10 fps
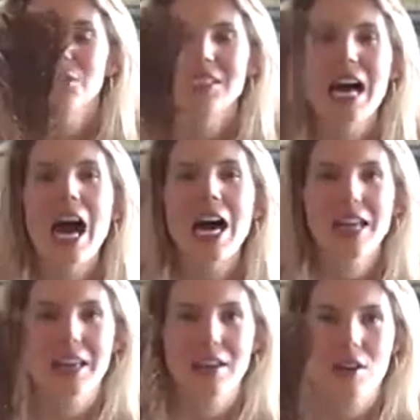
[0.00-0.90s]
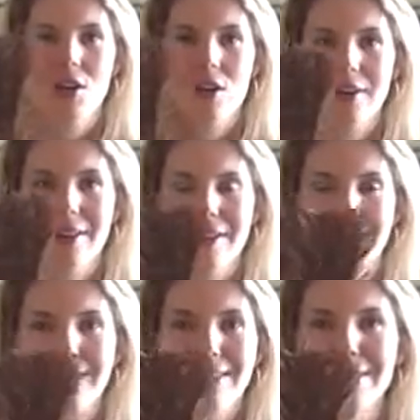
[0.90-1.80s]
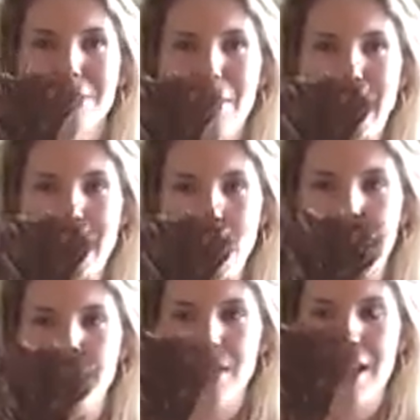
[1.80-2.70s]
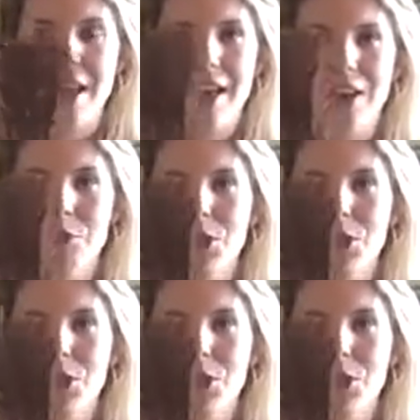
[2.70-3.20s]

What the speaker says: dying in the ground, and we